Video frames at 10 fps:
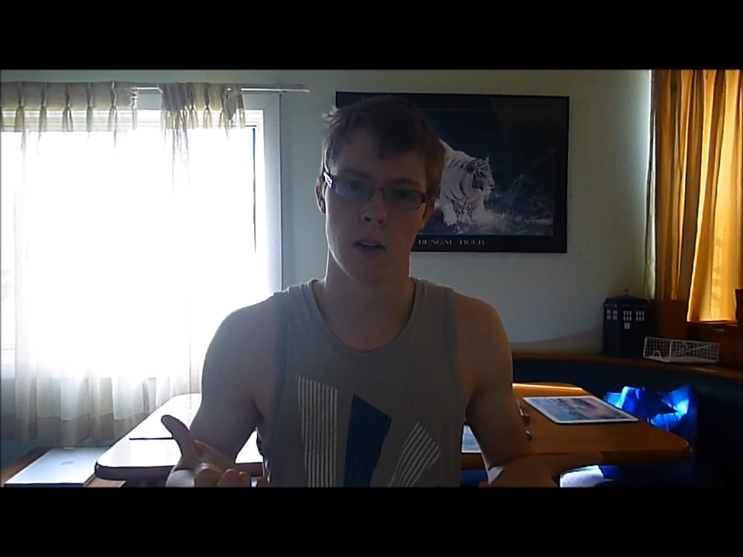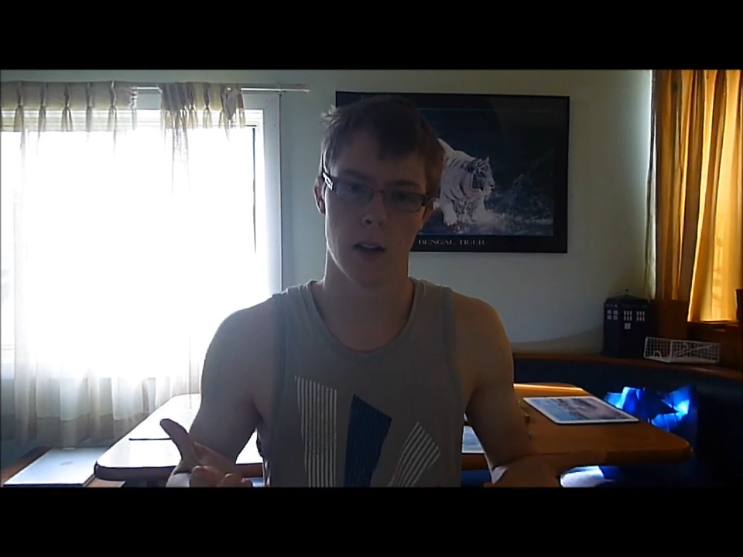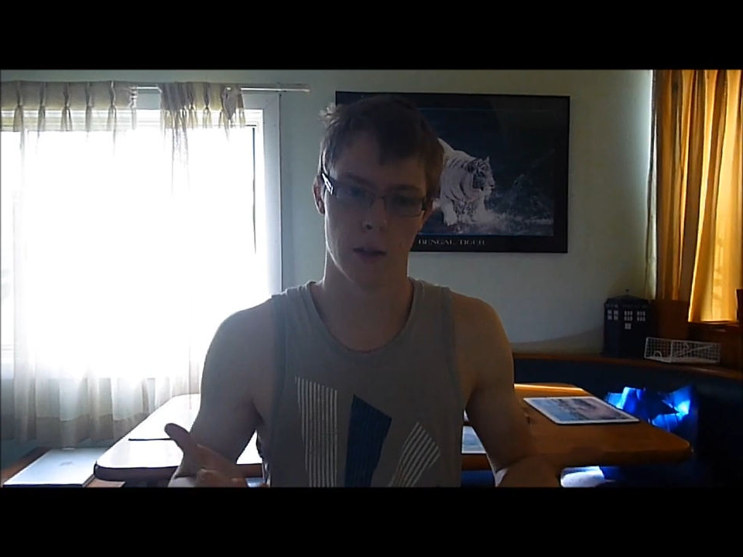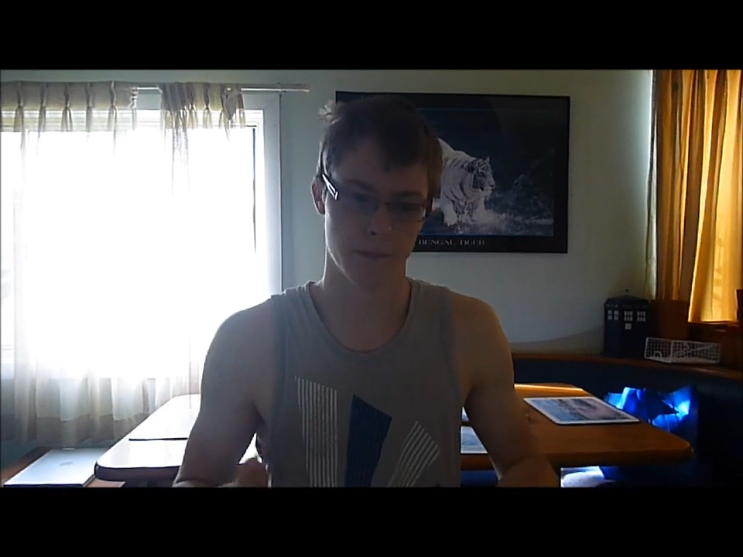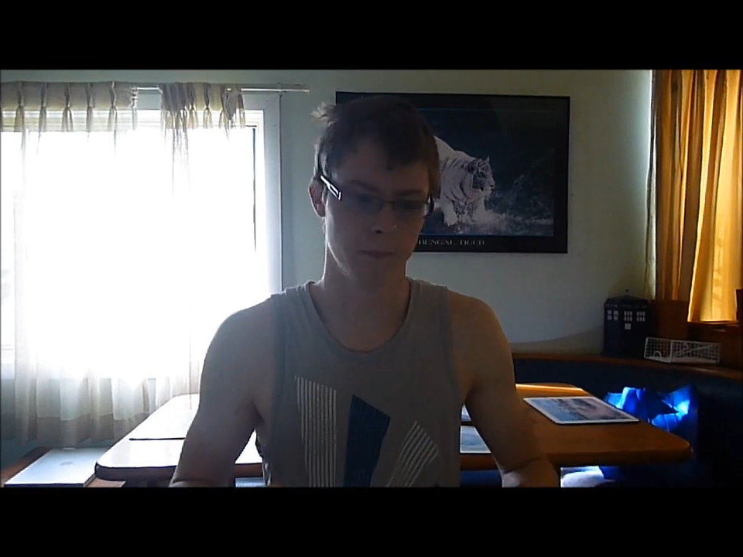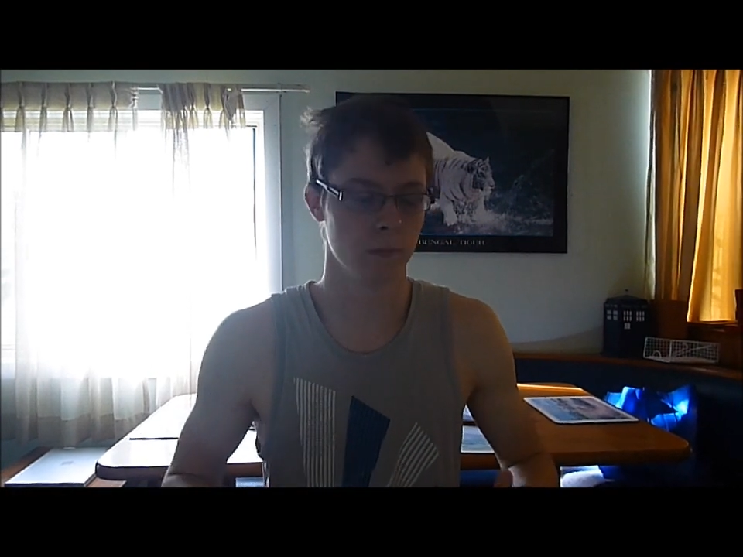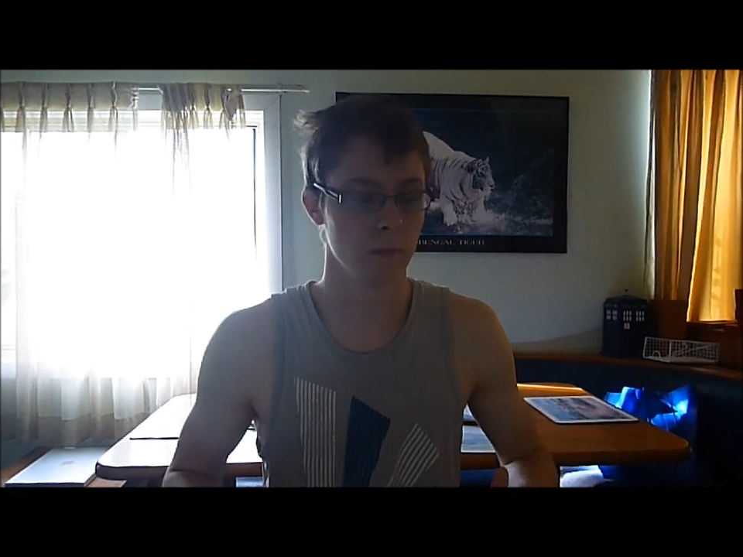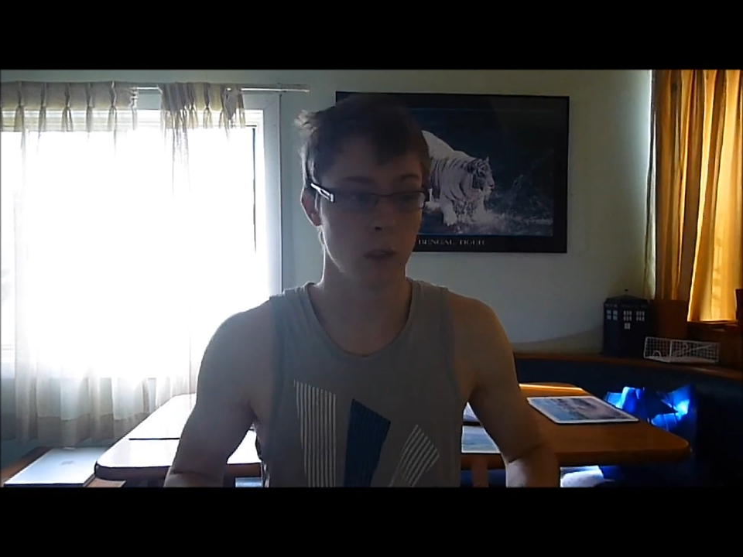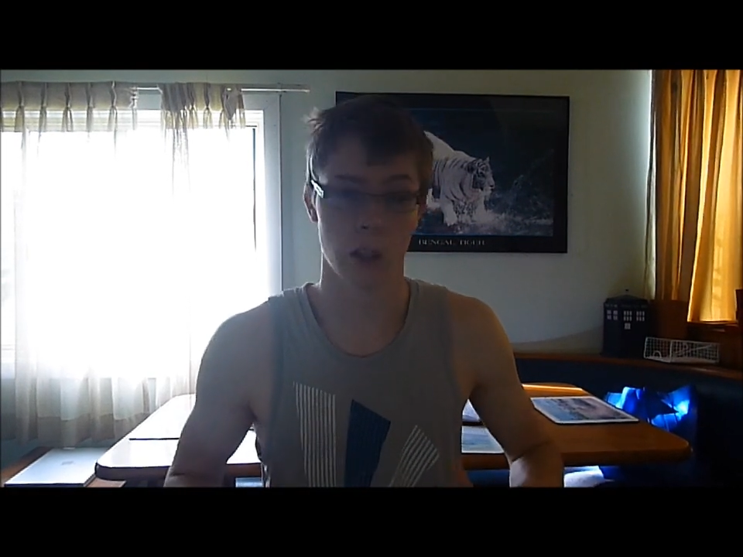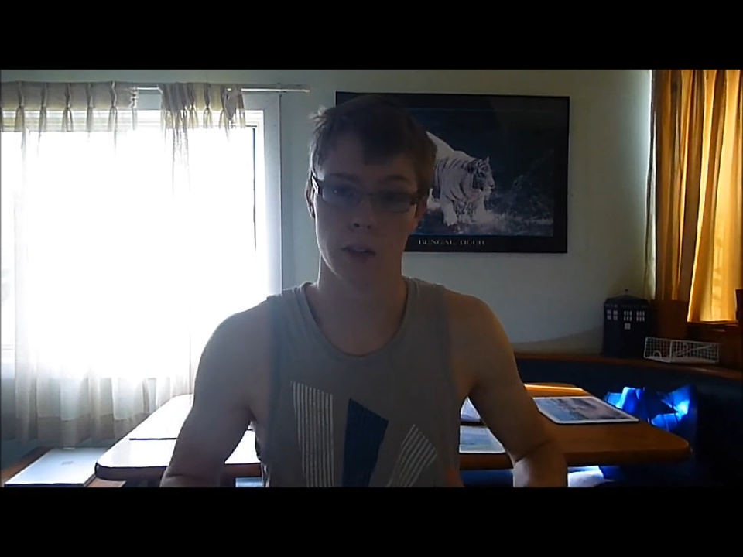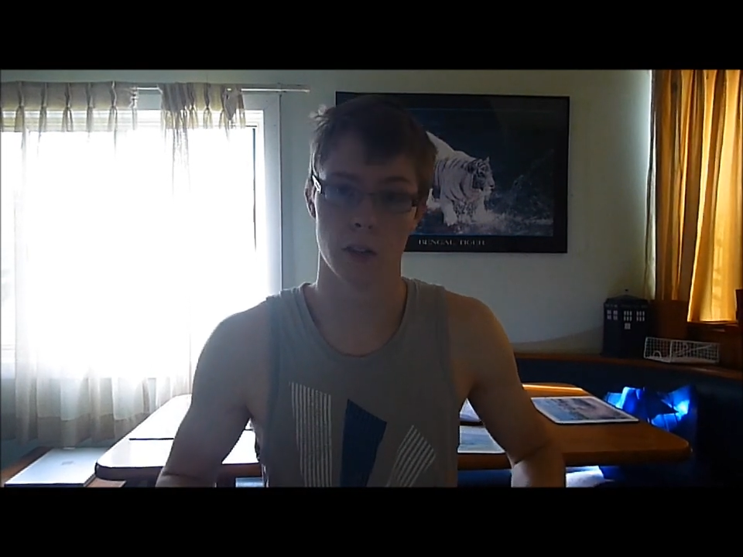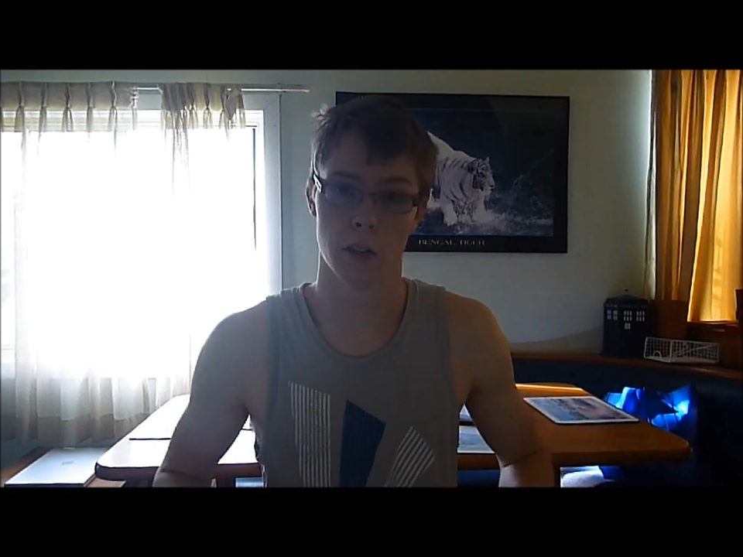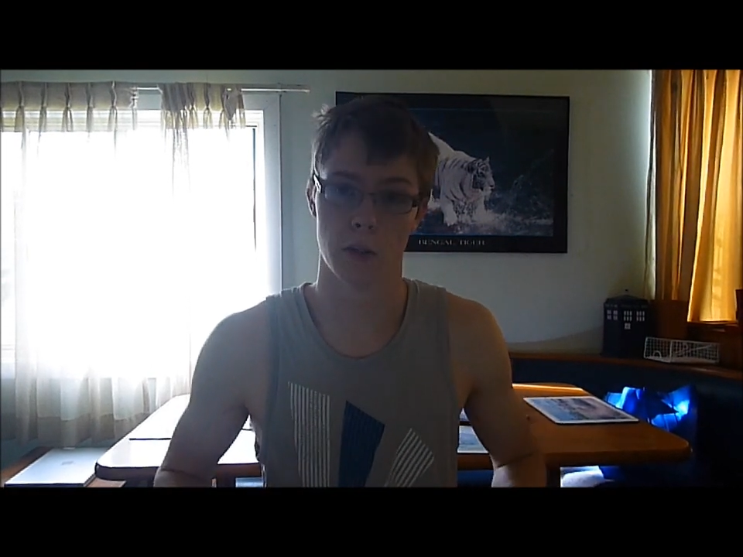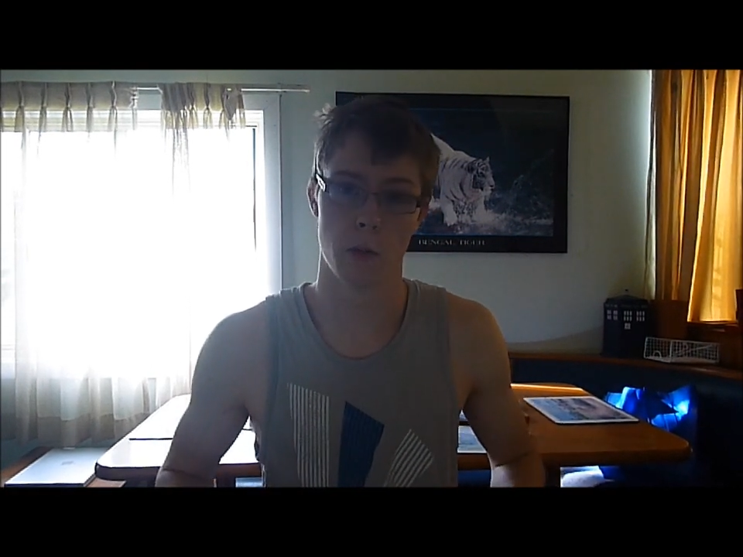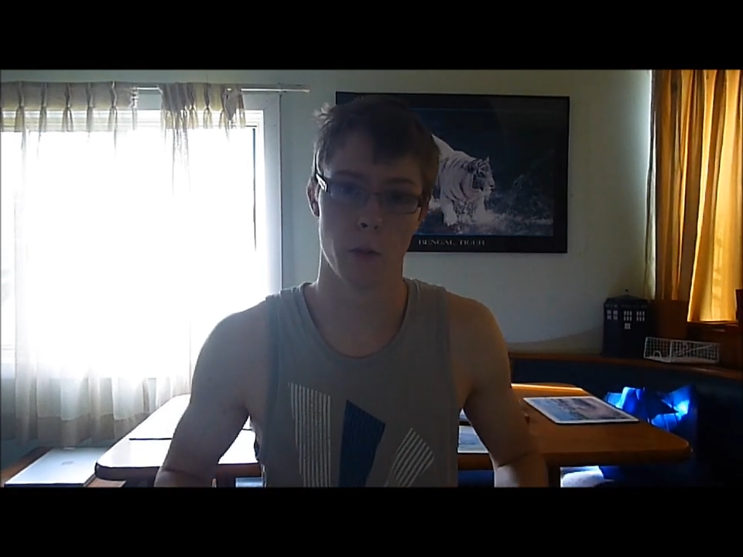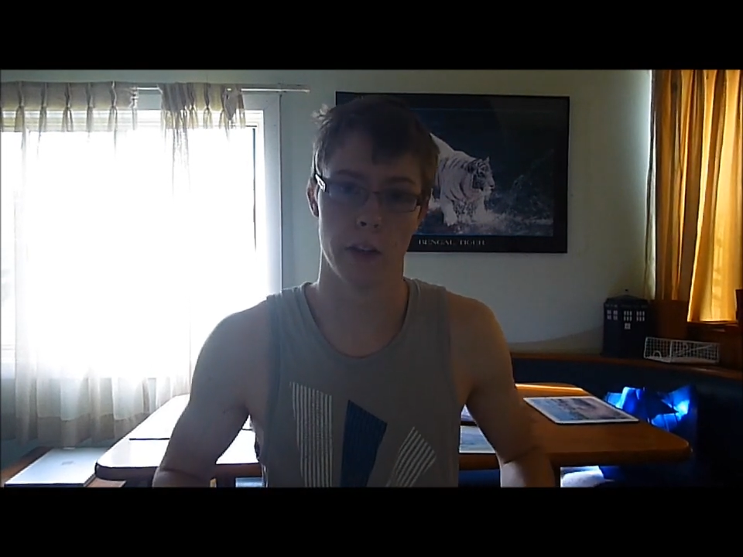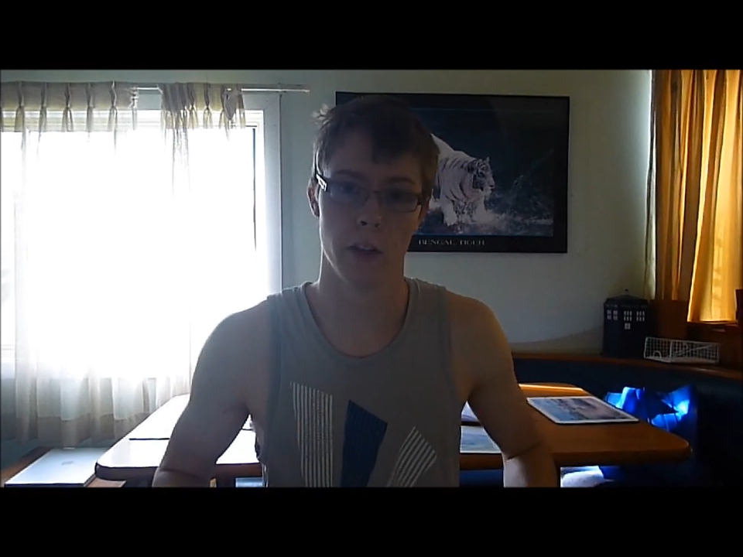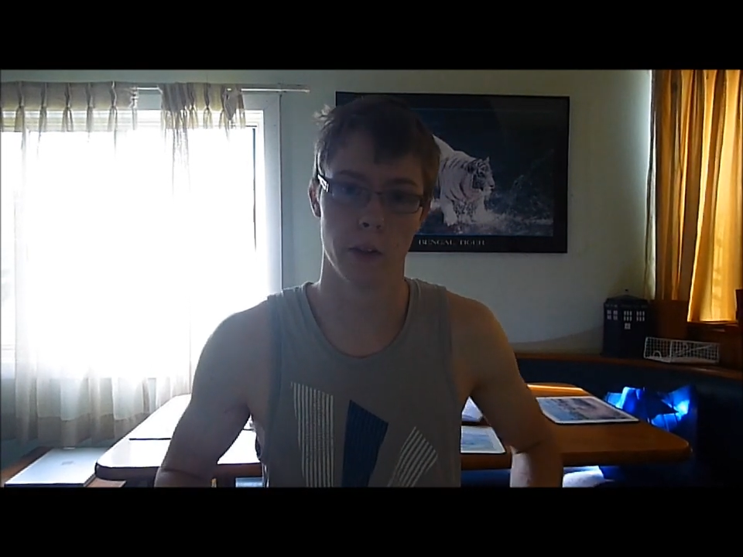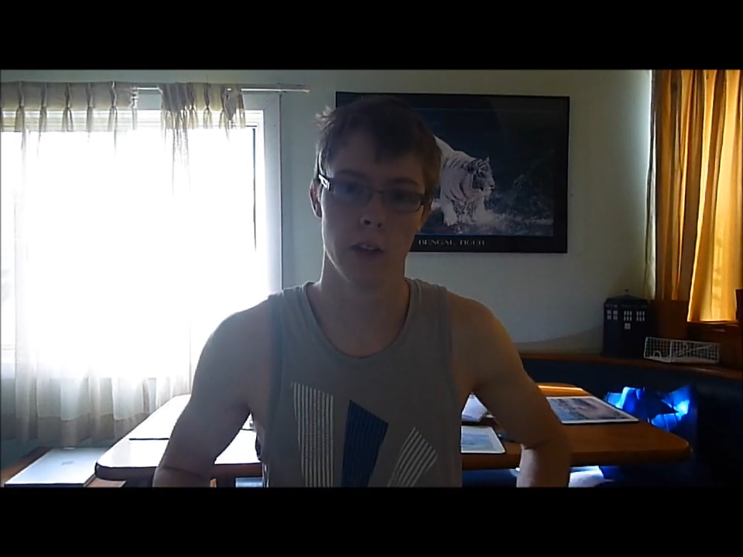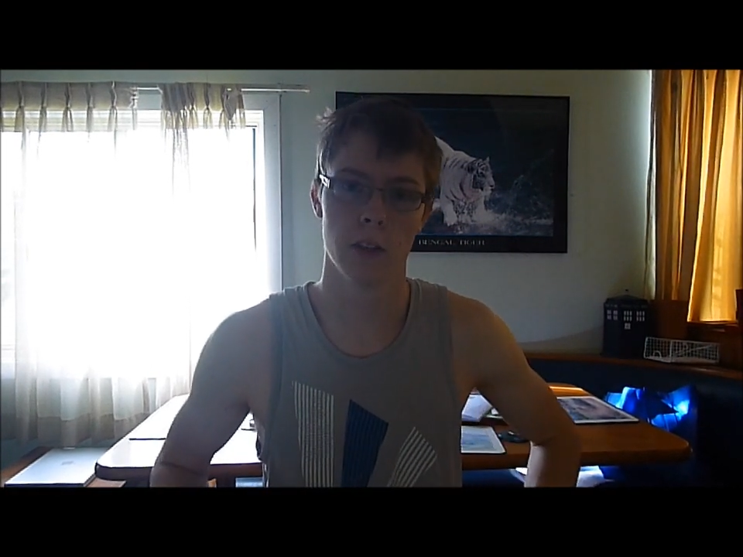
Um, yeah, so that's what we're doing.